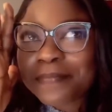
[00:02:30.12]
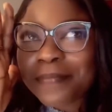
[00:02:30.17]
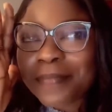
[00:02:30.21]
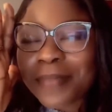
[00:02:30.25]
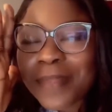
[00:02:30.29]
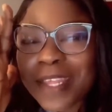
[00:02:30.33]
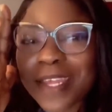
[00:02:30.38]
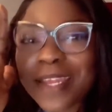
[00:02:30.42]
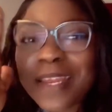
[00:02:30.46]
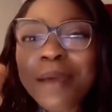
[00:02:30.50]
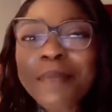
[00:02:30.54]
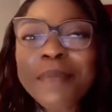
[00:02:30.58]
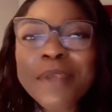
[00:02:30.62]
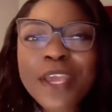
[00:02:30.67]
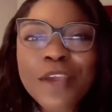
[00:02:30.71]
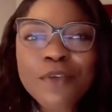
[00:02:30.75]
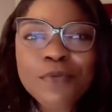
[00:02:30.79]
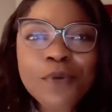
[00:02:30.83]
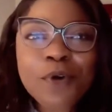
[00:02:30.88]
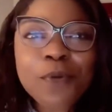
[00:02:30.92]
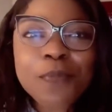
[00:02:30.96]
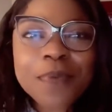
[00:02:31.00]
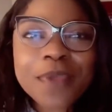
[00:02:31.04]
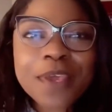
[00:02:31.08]
na me yej
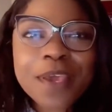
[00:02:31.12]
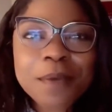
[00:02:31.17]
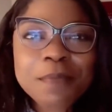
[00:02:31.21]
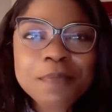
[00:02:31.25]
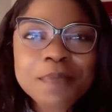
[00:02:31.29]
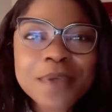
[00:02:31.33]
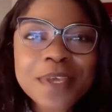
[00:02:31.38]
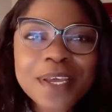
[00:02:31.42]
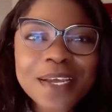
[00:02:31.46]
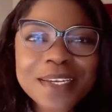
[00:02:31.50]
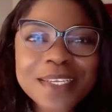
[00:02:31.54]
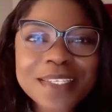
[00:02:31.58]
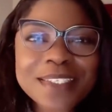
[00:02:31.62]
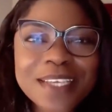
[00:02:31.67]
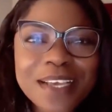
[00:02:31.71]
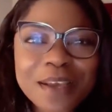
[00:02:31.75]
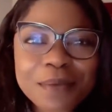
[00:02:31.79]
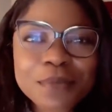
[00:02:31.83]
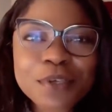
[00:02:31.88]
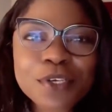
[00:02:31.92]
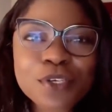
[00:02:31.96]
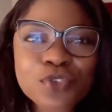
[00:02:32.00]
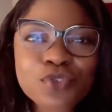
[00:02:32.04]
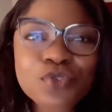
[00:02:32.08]
mo pmp at the
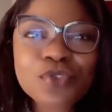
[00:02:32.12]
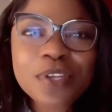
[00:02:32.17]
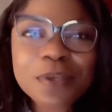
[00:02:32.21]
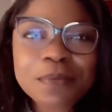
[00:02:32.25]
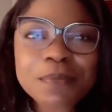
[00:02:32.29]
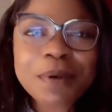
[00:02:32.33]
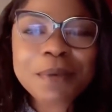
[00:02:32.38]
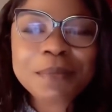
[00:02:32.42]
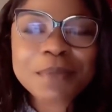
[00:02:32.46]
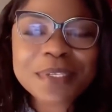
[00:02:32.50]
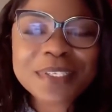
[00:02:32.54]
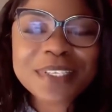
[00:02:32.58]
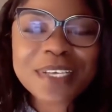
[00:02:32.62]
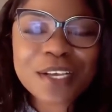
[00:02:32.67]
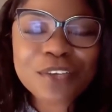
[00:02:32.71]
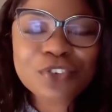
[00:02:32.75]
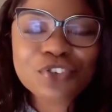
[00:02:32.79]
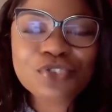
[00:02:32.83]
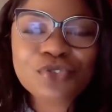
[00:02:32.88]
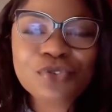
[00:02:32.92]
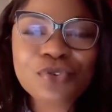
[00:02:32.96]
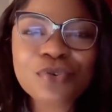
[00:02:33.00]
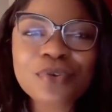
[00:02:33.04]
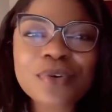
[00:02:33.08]
time ye student but me
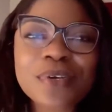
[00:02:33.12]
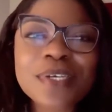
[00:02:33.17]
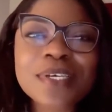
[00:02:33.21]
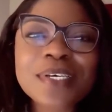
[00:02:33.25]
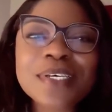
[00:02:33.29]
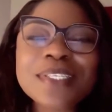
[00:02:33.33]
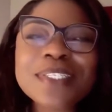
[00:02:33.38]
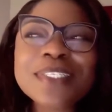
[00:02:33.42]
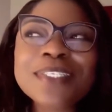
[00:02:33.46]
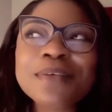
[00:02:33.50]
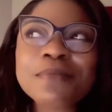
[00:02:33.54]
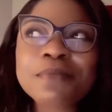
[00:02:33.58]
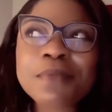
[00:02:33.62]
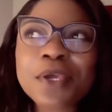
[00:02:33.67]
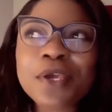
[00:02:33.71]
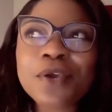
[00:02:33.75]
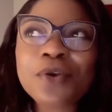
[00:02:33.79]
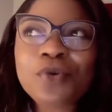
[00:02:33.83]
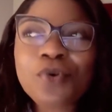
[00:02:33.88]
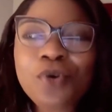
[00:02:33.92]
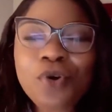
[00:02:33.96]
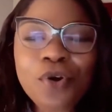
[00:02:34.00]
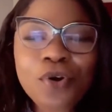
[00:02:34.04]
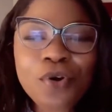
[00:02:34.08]
satro ti me
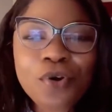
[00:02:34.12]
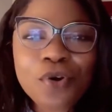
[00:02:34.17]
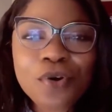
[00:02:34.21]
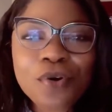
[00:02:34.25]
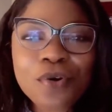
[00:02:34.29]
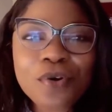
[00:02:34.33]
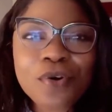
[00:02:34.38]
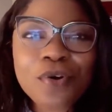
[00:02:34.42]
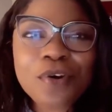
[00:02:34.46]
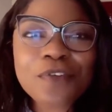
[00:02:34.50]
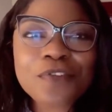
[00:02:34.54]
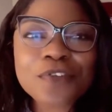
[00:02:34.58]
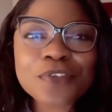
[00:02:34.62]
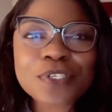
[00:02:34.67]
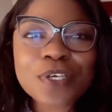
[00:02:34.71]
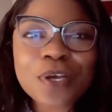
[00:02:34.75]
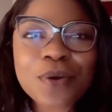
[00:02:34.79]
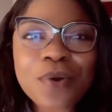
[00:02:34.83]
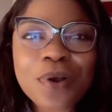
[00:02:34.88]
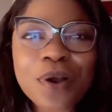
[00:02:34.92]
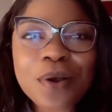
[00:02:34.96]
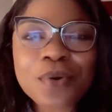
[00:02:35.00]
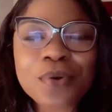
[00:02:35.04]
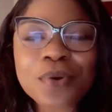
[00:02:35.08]
ko officer
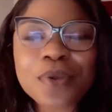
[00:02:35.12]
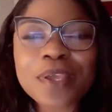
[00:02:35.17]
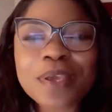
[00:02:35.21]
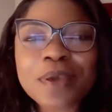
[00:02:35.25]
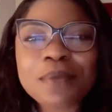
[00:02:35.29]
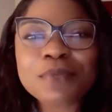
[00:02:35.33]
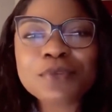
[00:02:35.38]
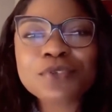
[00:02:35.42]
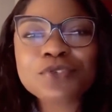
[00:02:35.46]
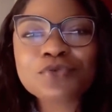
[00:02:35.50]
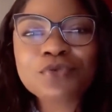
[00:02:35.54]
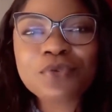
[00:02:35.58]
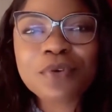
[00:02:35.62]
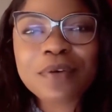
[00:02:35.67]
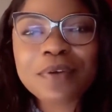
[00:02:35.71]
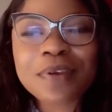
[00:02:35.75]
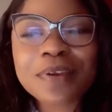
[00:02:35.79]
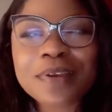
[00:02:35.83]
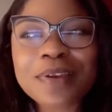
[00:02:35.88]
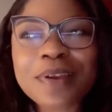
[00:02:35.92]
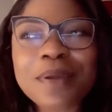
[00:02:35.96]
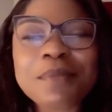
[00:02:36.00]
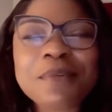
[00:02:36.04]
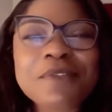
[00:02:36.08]
kwa ko ye me story
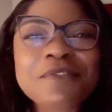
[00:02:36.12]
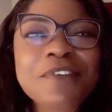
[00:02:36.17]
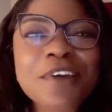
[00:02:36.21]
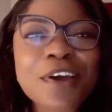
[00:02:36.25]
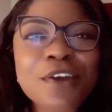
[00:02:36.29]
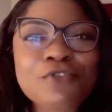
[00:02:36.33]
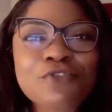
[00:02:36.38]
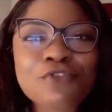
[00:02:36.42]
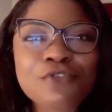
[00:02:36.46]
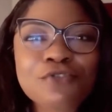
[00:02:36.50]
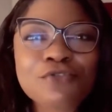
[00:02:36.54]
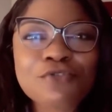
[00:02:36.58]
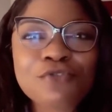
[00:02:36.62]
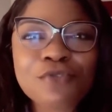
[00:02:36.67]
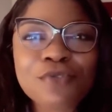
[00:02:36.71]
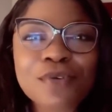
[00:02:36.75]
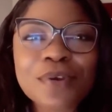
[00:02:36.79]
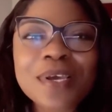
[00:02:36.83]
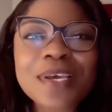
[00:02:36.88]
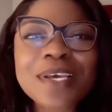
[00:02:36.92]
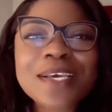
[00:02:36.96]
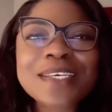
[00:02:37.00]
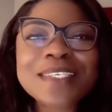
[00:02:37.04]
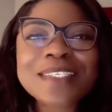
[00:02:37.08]
na me fa trotro
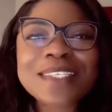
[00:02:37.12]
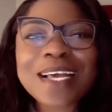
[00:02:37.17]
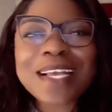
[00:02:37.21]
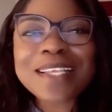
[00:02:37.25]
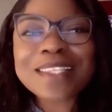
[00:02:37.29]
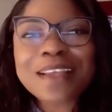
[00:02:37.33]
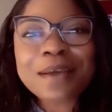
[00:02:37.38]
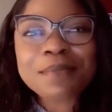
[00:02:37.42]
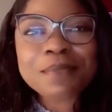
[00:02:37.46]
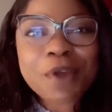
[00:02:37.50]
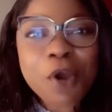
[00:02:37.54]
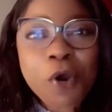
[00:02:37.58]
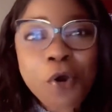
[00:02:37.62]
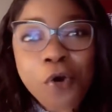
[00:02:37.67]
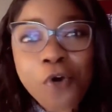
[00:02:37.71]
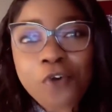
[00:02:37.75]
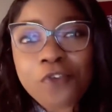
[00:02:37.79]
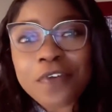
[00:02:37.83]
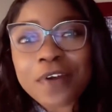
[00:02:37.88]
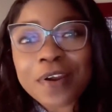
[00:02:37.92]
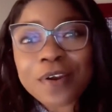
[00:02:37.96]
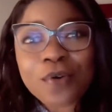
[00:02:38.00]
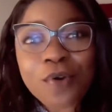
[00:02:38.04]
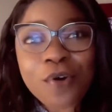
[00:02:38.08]
sat am now
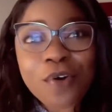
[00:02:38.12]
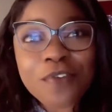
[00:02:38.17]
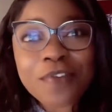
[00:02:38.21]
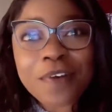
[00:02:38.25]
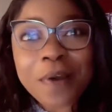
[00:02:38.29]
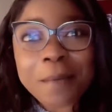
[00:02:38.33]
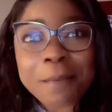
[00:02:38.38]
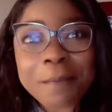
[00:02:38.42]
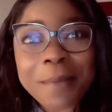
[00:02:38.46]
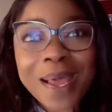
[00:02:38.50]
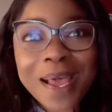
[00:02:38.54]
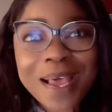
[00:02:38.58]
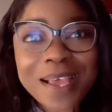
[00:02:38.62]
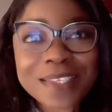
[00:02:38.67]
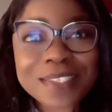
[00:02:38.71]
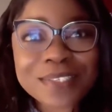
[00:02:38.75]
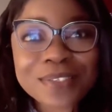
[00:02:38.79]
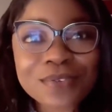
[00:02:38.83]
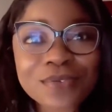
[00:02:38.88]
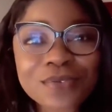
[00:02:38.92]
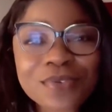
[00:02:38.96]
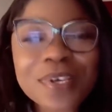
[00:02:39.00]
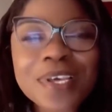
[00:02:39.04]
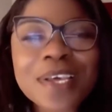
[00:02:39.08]
over and over and bass
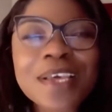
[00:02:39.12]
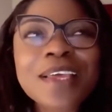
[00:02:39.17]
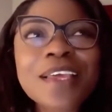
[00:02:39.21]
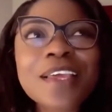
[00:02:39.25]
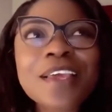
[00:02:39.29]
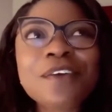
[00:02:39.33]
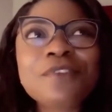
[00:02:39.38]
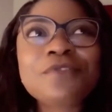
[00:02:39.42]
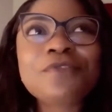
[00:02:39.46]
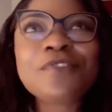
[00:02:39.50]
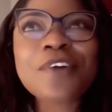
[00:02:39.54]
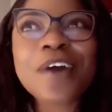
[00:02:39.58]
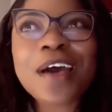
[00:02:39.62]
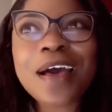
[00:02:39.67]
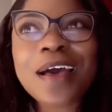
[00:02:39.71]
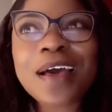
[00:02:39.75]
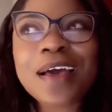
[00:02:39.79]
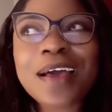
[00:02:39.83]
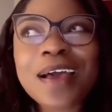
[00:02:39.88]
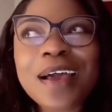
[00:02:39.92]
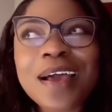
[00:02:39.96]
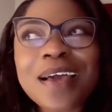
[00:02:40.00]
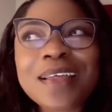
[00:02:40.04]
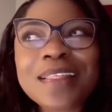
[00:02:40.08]
no. If
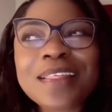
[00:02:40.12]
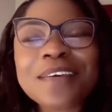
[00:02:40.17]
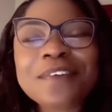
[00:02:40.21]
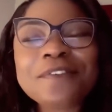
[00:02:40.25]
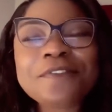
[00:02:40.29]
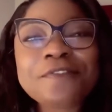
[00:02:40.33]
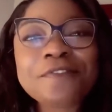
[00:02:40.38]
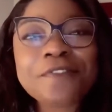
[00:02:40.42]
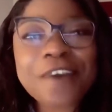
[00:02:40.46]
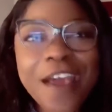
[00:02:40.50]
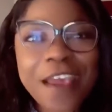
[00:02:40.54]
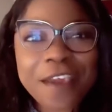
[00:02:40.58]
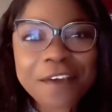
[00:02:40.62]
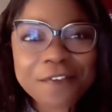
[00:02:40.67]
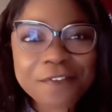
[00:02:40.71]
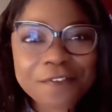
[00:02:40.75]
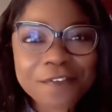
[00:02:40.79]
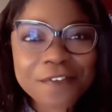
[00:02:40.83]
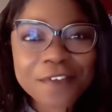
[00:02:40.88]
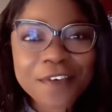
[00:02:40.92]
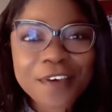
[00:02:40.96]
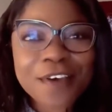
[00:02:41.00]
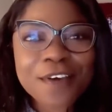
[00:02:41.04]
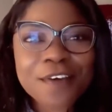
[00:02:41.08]
I think
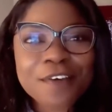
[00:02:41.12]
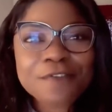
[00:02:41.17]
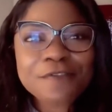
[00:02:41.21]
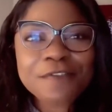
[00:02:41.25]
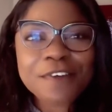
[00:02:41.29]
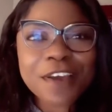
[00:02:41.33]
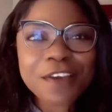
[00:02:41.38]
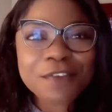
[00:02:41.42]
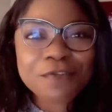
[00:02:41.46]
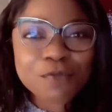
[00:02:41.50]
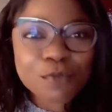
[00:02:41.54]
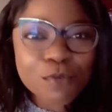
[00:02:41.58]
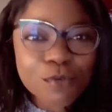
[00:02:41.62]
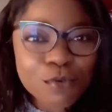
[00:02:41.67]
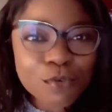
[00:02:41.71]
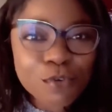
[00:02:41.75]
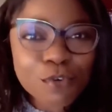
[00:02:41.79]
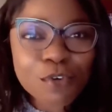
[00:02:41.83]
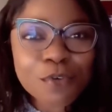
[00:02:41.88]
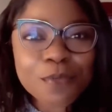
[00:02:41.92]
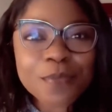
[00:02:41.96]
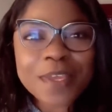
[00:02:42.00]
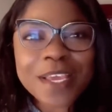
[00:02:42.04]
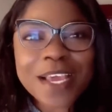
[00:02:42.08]
five will
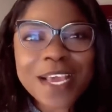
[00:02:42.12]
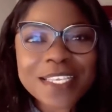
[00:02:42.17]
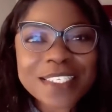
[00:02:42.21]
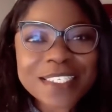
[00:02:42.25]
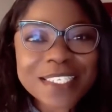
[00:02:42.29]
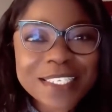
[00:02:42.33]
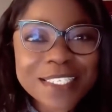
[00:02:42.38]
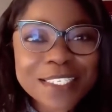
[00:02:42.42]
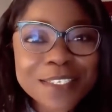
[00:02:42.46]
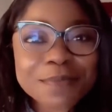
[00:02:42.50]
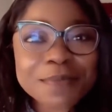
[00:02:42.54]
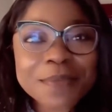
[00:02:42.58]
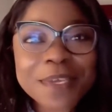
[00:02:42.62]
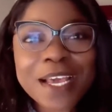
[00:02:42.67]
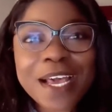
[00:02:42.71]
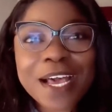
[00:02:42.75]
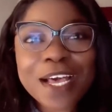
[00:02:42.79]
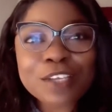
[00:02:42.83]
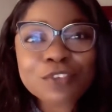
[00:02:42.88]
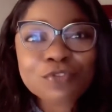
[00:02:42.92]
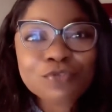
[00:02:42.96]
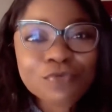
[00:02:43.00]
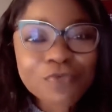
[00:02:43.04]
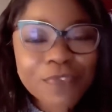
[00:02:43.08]
row be a city be
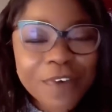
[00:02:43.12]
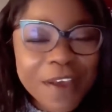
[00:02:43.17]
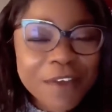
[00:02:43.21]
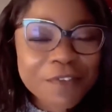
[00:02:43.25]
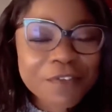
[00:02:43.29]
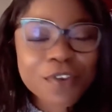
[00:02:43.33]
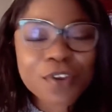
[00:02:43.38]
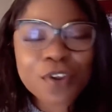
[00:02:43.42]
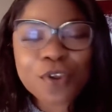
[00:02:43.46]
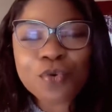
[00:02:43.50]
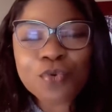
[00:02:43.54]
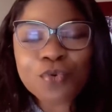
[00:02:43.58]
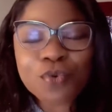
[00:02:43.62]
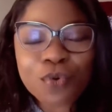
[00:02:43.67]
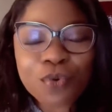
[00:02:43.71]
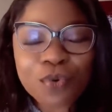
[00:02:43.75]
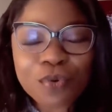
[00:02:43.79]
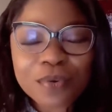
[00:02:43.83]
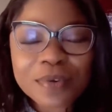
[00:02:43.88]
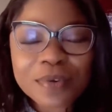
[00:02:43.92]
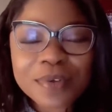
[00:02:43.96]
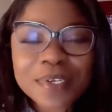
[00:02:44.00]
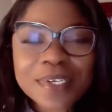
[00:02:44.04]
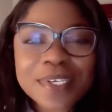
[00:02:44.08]
a so five in a row.
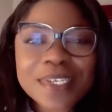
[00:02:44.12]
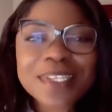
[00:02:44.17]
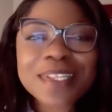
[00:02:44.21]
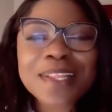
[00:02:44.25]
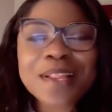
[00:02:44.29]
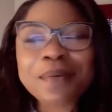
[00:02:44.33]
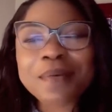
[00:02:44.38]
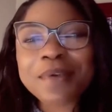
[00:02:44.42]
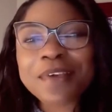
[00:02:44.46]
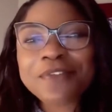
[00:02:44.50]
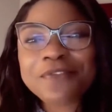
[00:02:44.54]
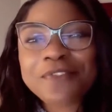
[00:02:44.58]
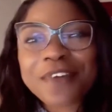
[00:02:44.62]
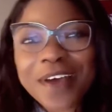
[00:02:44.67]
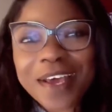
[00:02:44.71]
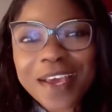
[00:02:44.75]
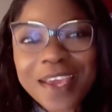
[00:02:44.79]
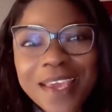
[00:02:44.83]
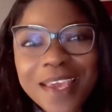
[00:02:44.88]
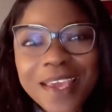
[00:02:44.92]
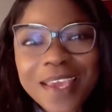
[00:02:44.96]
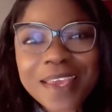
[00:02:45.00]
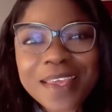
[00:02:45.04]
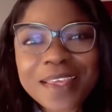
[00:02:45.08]
Now if I
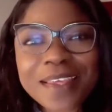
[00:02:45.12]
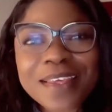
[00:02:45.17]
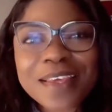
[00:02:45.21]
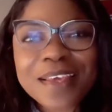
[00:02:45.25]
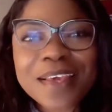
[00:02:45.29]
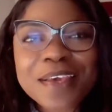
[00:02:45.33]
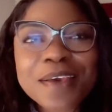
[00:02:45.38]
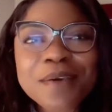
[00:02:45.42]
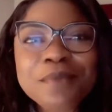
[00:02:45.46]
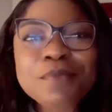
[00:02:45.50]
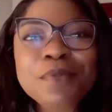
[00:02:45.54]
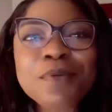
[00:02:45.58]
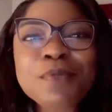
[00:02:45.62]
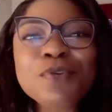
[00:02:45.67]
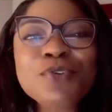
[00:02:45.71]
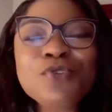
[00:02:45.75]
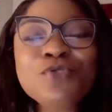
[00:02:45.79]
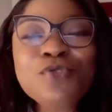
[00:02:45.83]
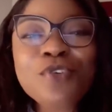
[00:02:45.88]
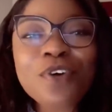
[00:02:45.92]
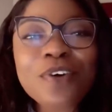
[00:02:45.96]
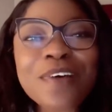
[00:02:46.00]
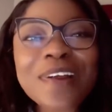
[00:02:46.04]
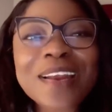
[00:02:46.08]
can, Mimi
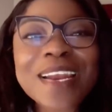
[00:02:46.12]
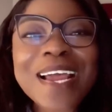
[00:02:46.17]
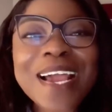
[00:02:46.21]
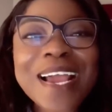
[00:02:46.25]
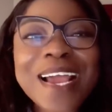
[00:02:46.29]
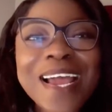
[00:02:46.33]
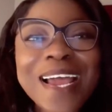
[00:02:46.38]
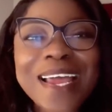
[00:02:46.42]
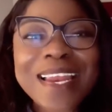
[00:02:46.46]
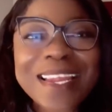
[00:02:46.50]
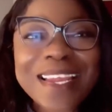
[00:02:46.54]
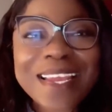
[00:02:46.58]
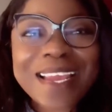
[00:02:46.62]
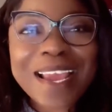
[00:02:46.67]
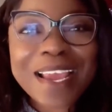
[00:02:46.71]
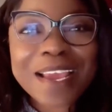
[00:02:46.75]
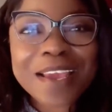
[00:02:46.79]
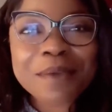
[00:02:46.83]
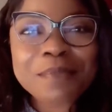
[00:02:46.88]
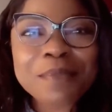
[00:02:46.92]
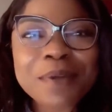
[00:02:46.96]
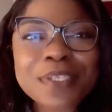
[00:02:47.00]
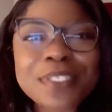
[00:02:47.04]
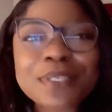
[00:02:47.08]
drew a cana cane, I
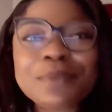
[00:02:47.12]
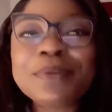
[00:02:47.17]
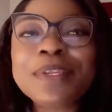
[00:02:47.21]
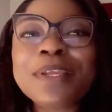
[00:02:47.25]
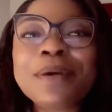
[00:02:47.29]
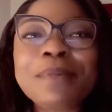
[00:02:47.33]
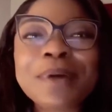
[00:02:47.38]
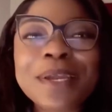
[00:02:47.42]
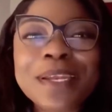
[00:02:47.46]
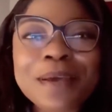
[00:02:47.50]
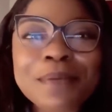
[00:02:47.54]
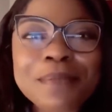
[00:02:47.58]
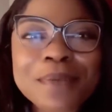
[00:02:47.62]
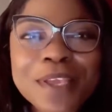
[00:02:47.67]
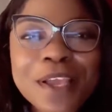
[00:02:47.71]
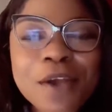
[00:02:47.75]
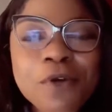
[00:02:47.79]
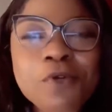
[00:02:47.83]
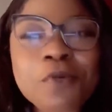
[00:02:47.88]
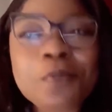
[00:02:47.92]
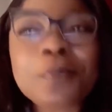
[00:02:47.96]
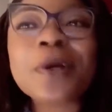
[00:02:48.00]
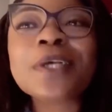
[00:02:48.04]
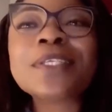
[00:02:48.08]
am to media, madam and
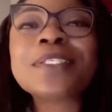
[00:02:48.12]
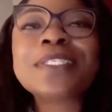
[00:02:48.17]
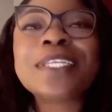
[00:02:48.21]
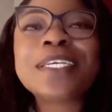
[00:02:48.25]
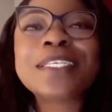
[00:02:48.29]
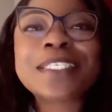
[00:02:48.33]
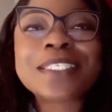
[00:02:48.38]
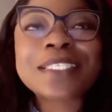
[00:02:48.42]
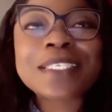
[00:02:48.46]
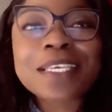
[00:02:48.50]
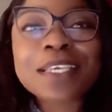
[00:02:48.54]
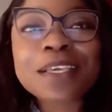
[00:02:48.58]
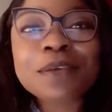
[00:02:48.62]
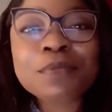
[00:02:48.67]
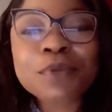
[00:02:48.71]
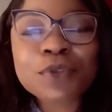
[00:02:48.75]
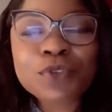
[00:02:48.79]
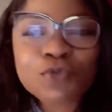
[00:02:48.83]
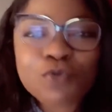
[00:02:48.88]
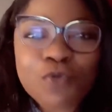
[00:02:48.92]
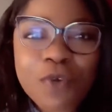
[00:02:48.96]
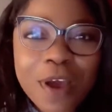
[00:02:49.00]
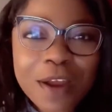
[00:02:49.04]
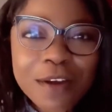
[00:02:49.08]
Yanko Pans Nature say you be
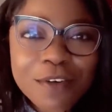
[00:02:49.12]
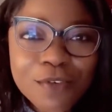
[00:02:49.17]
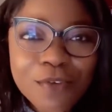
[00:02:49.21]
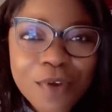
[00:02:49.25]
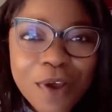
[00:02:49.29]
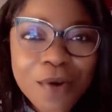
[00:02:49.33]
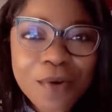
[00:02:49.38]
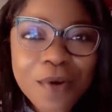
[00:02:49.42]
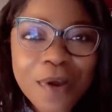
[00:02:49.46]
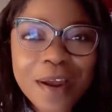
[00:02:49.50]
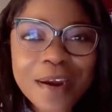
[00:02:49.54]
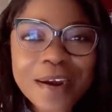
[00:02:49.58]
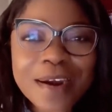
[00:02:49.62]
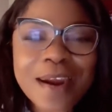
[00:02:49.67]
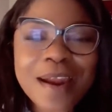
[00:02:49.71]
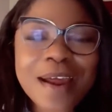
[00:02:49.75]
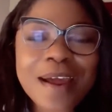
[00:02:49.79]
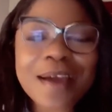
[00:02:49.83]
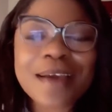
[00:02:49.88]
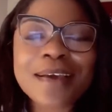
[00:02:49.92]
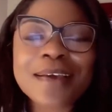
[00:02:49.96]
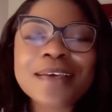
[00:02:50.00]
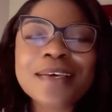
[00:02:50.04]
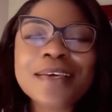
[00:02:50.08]
two an on a quacra.